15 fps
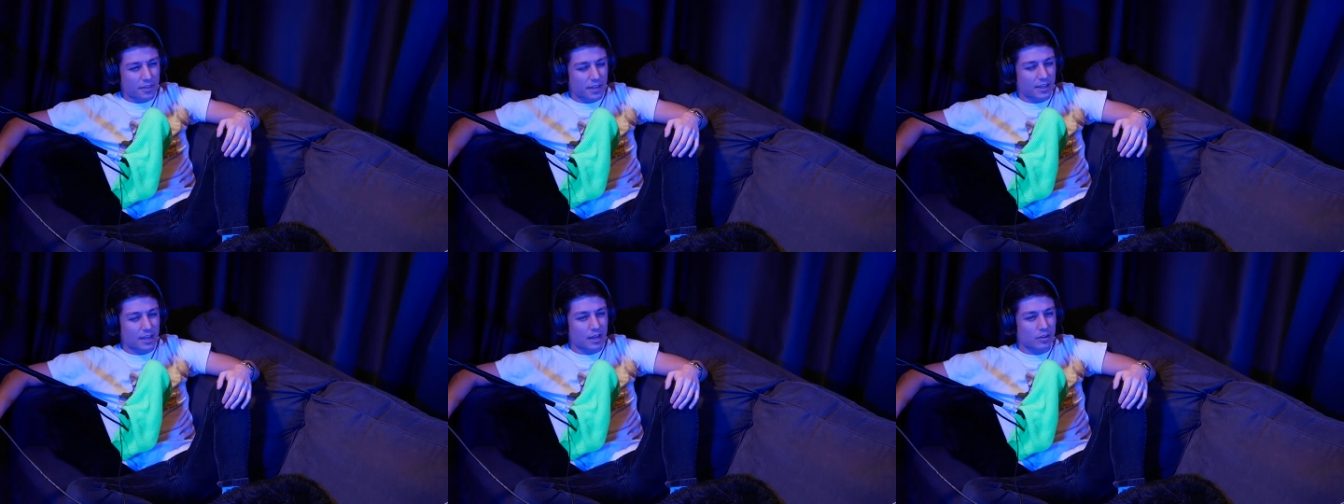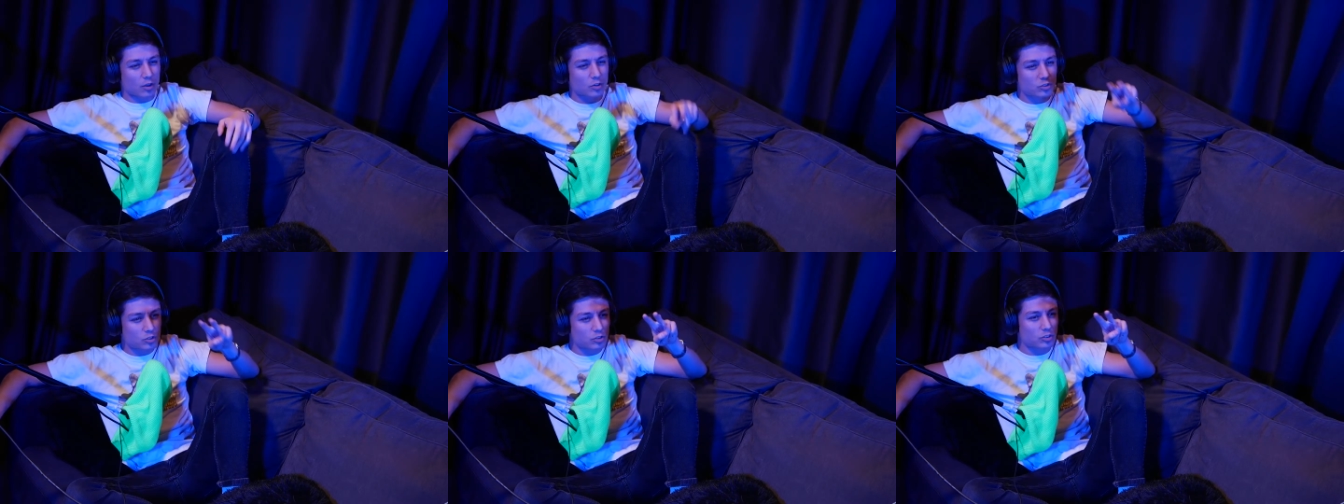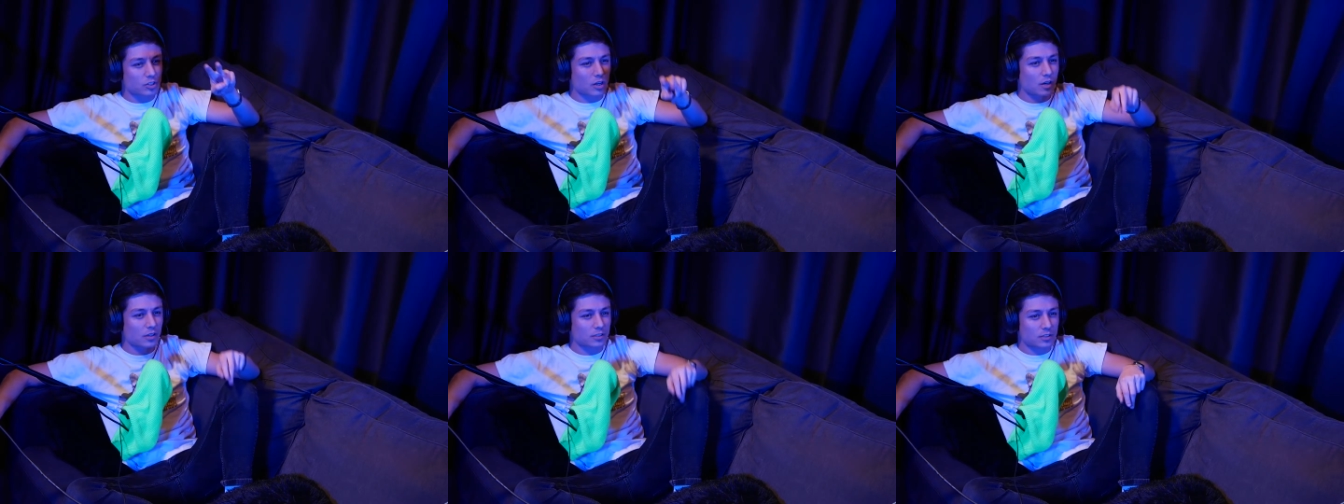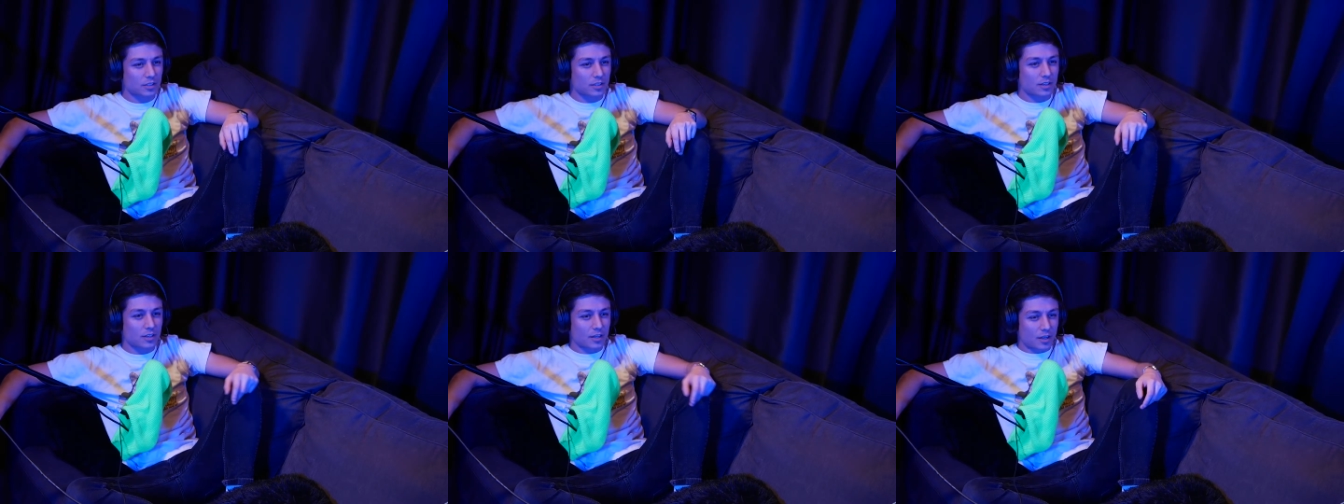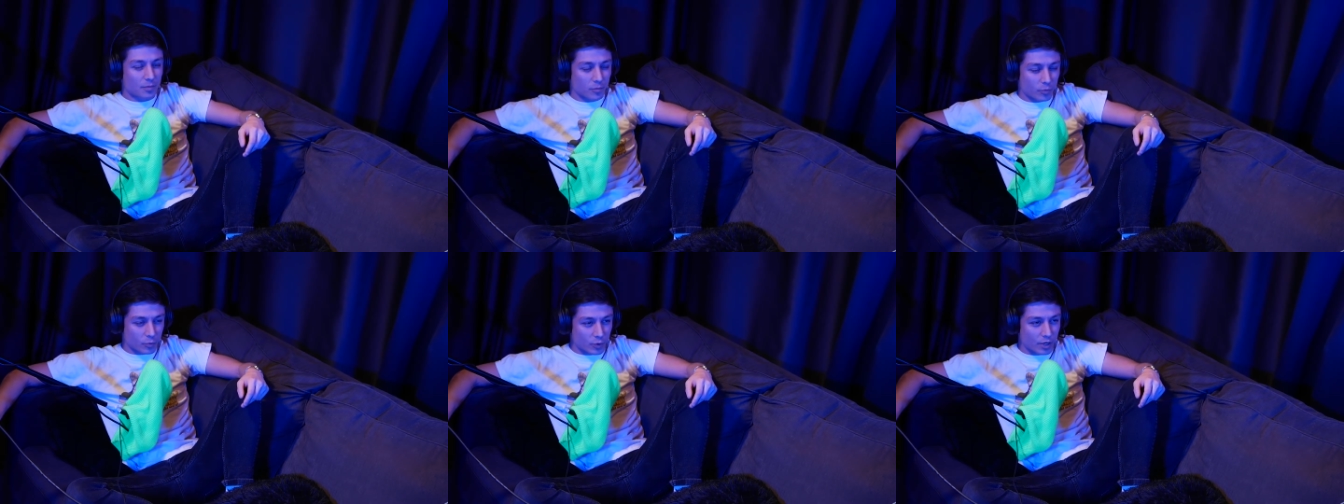think, nice. Yeah, those two songs
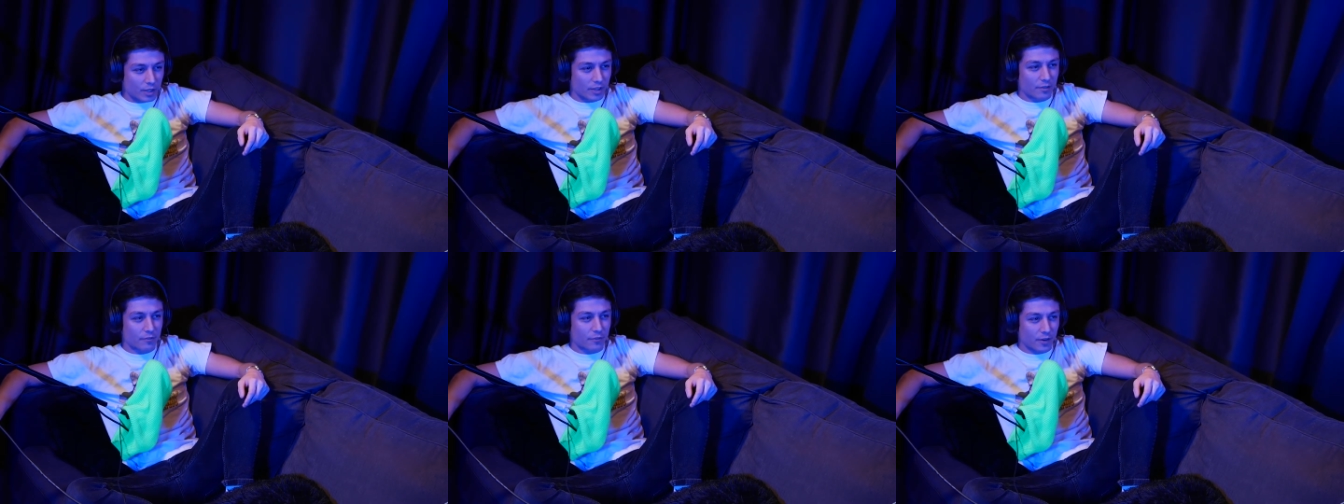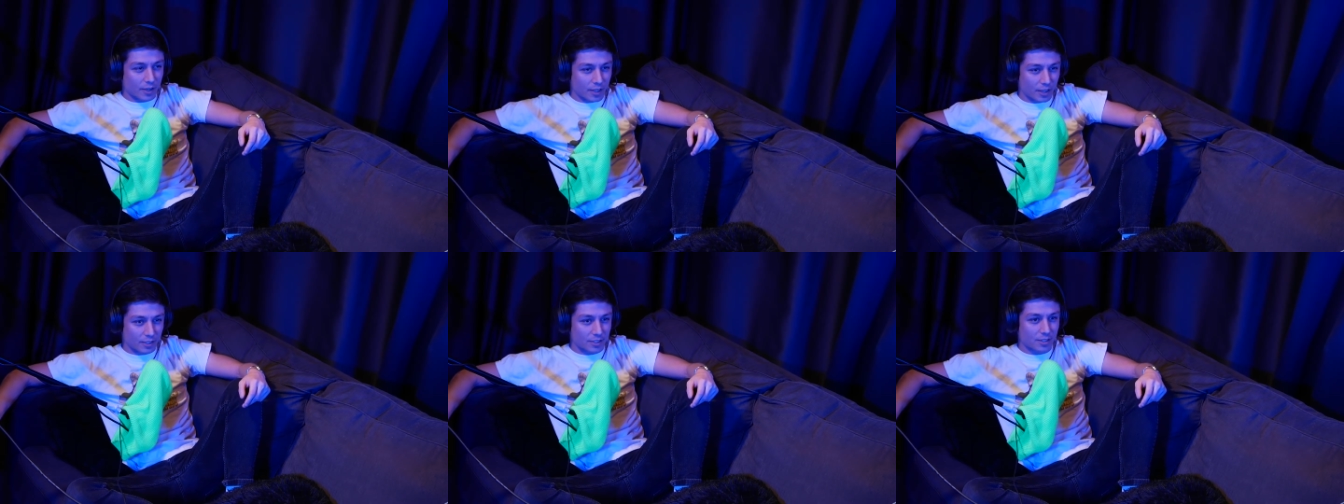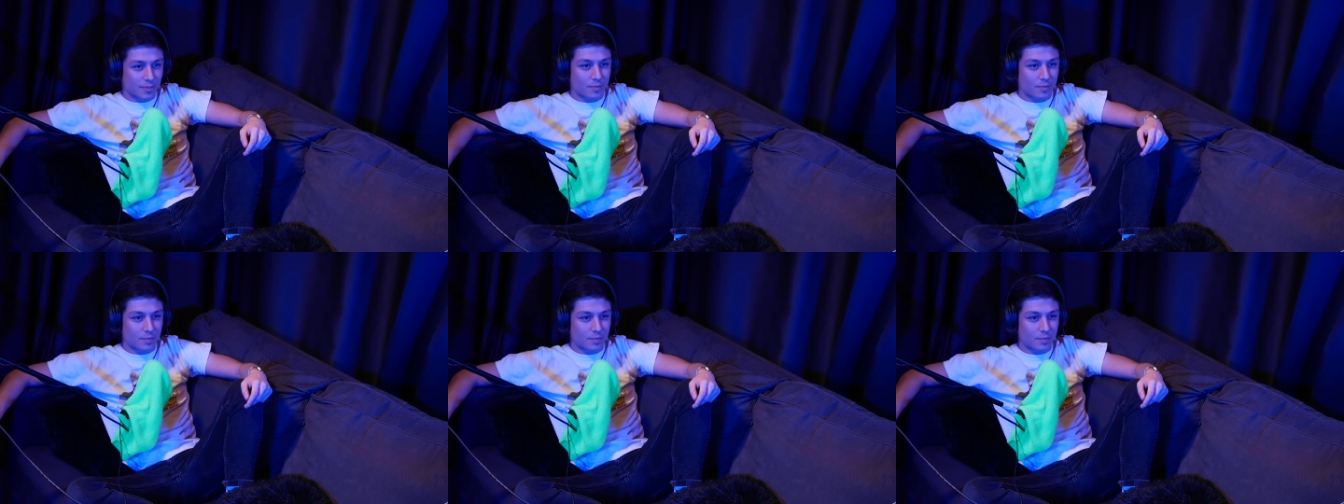really fucking into the